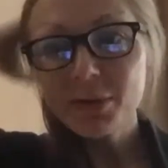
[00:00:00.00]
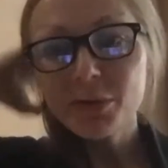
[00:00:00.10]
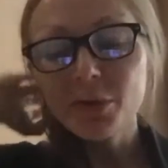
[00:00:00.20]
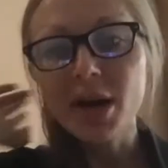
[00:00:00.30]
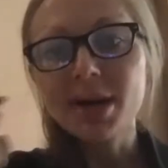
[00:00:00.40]

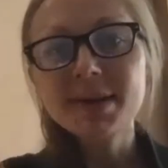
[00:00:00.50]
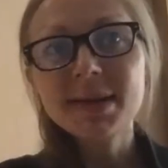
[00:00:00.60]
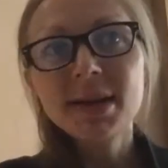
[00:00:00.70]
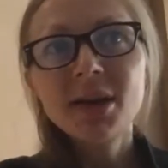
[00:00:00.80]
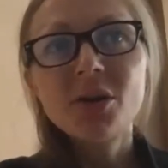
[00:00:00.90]
for us,
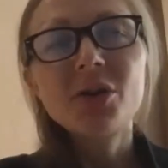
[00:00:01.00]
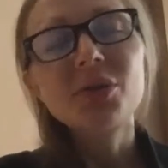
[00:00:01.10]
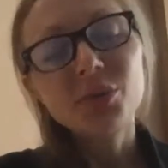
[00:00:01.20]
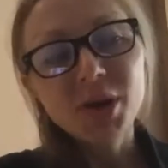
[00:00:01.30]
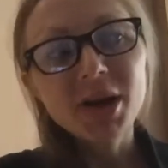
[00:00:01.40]
or
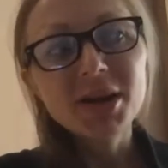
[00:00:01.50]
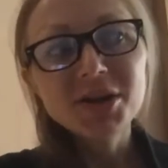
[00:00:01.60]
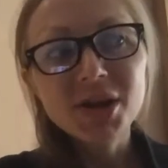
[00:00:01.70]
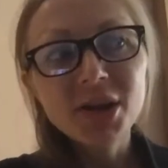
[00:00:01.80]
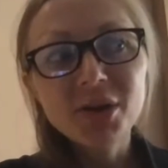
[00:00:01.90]
we are
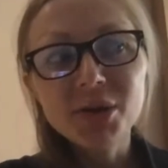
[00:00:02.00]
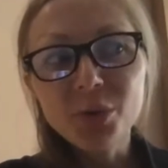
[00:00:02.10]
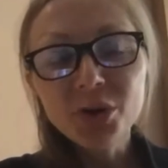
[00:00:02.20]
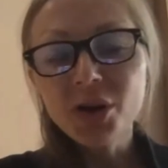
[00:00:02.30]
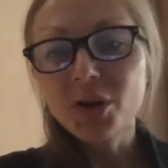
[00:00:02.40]
actually already
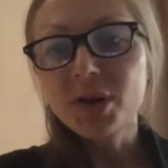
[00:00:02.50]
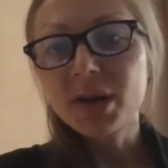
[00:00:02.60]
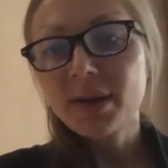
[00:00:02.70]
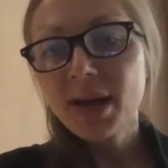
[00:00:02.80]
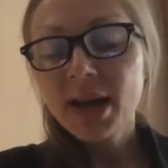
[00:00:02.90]
working on
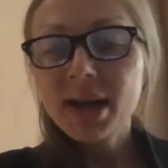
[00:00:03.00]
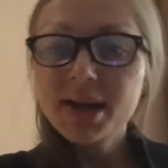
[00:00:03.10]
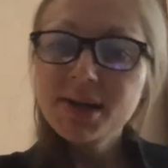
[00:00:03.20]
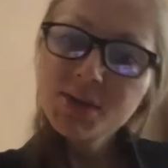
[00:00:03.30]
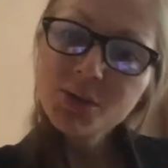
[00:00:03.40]
it,
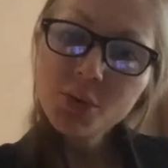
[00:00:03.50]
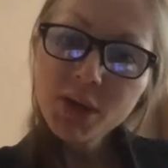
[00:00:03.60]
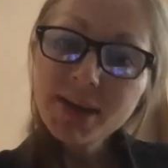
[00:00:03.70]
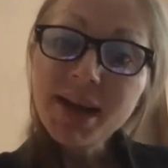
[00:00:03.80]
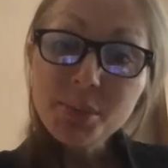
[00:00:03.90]
is to look
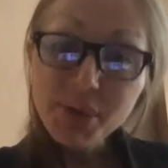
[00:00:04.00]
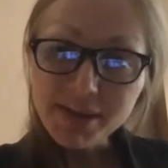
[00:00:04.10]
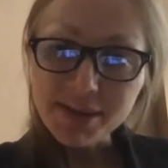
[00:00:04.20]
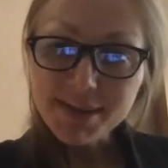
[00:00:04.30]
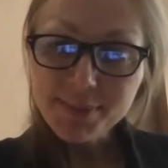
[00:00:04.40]
at
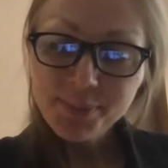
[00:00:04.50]
diabetes